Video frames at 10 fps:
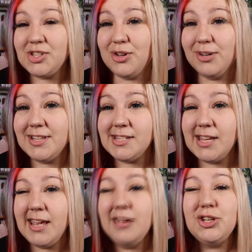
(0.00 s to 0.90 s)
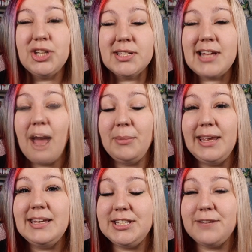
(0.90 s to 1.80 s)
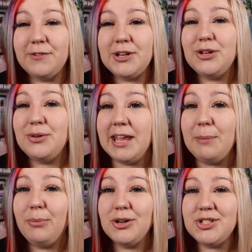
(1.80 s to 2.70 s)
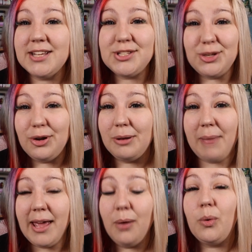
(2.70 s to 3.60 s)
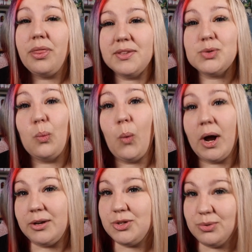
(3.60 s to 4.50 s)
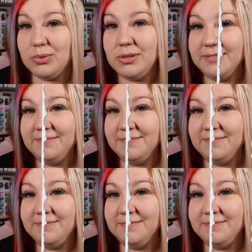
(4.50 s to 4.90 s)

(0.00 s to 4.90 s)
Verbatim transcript: So you can see just how many different unique projects you can make with this one tool.